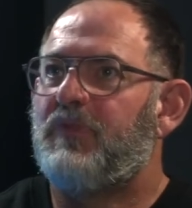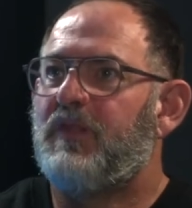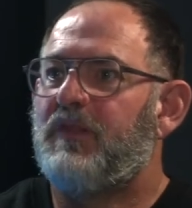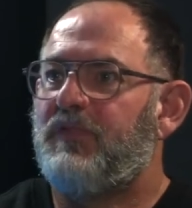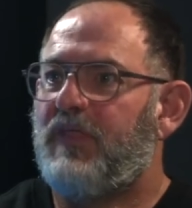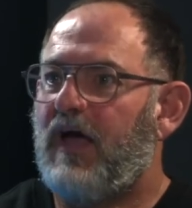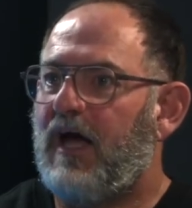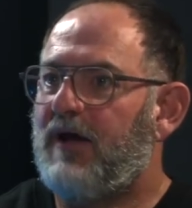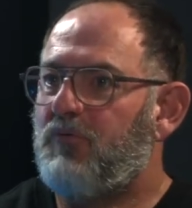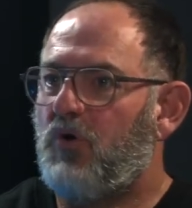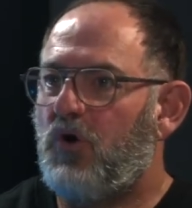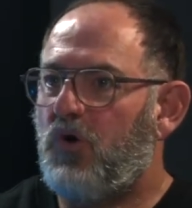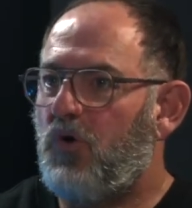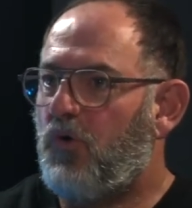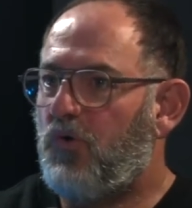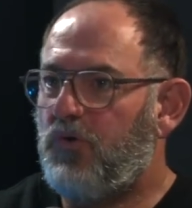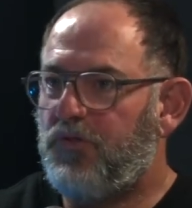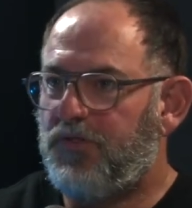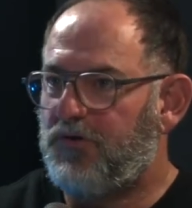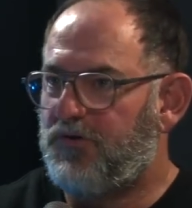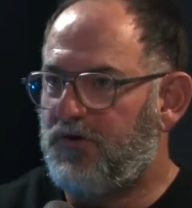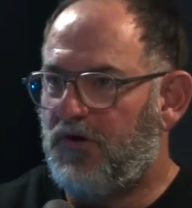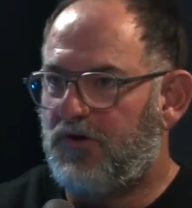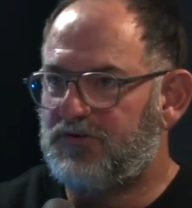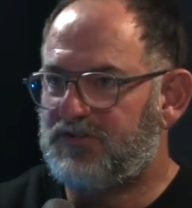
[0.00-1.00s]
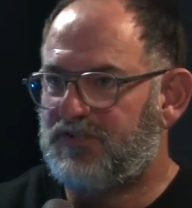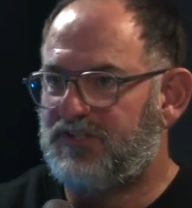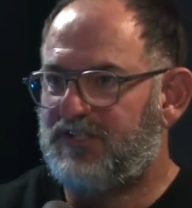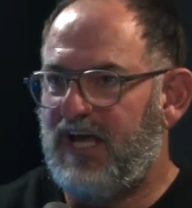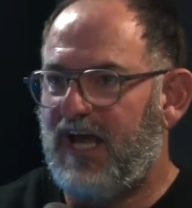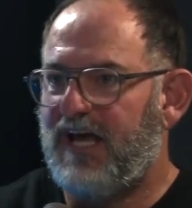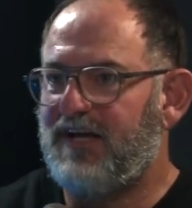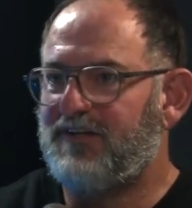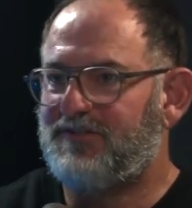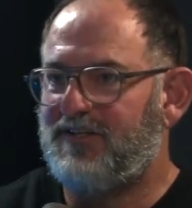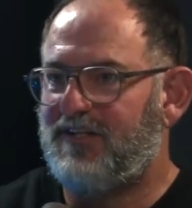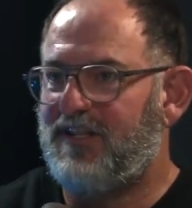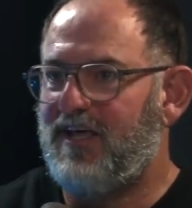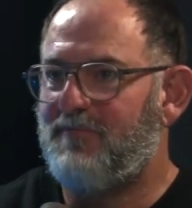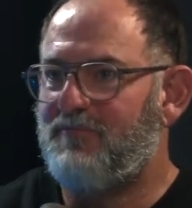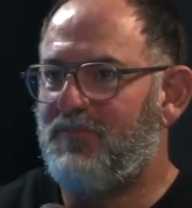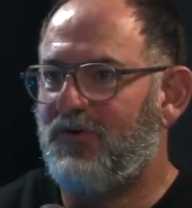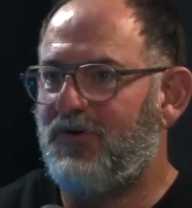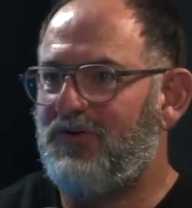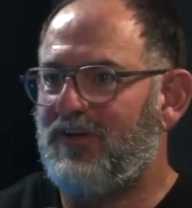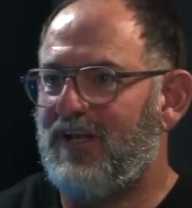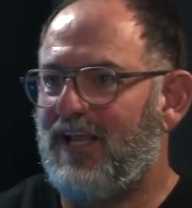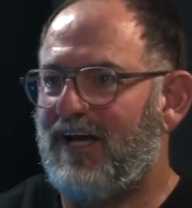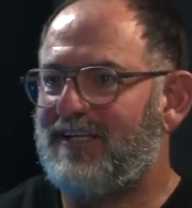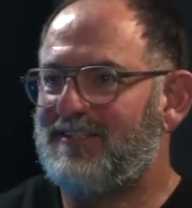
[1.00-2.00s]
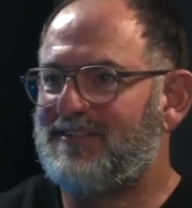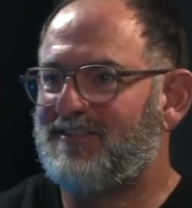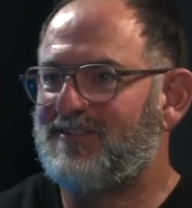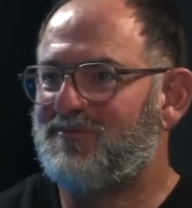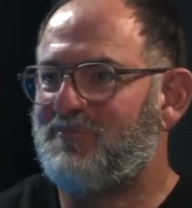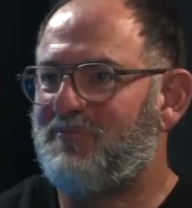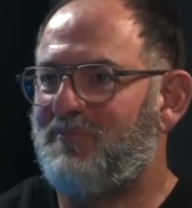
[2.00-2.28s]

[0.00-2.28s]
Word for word: they were orthodox down to their bootlaces,